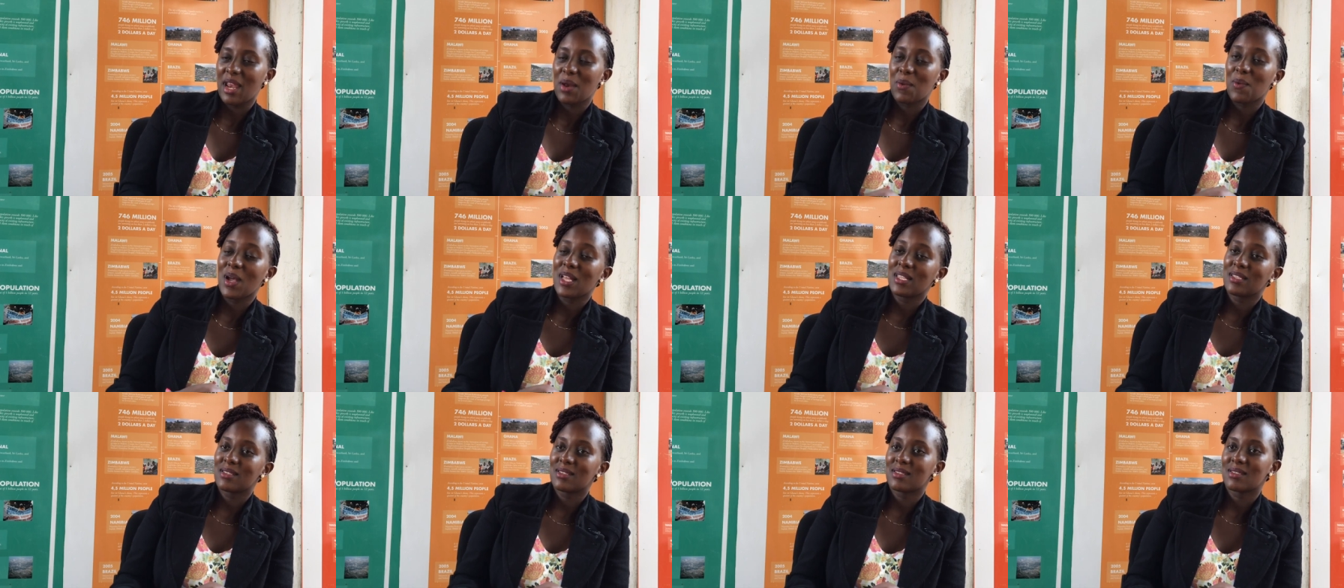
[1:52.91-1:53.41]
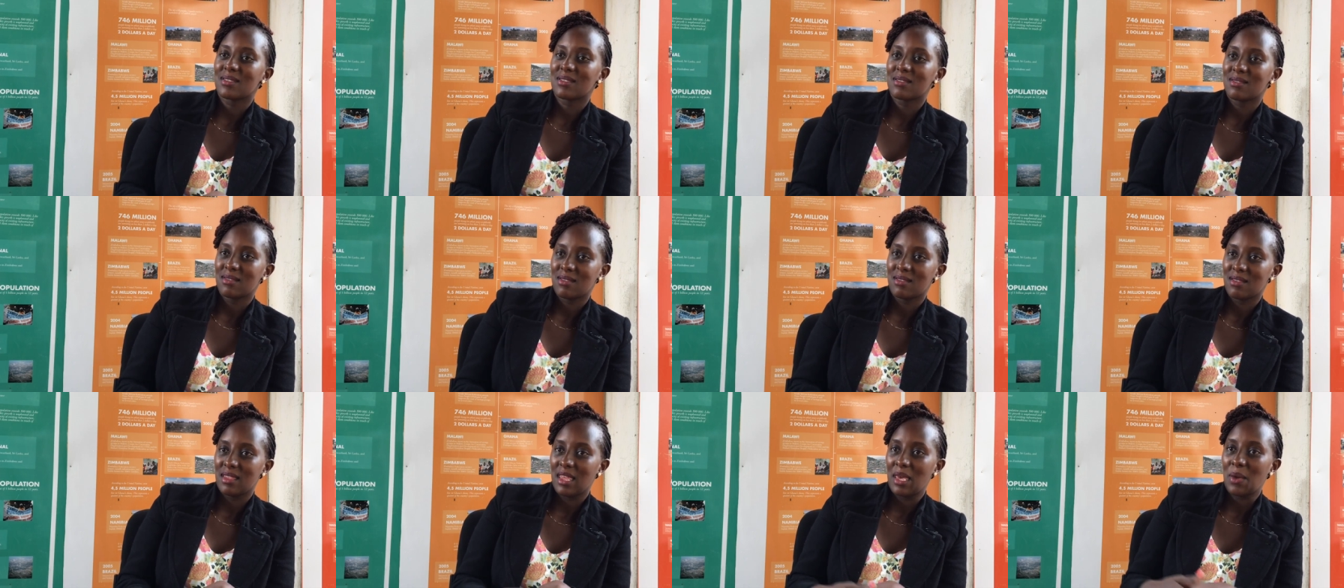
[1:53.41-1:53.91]
And once
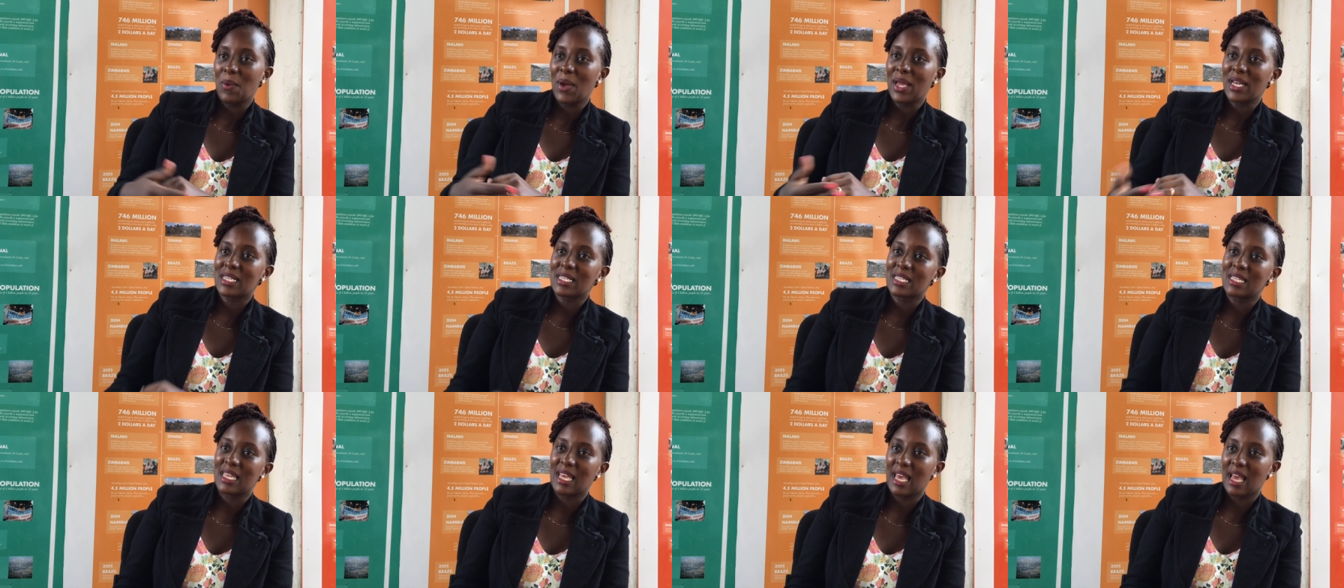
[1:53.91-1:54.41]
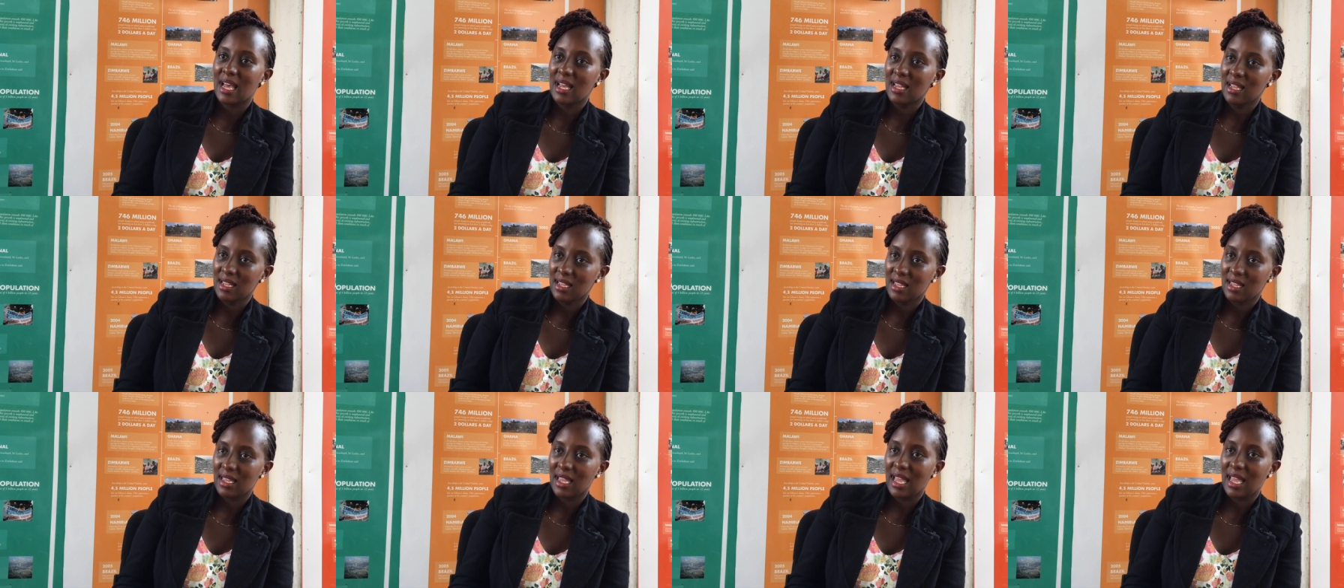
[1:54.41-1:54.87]
they went there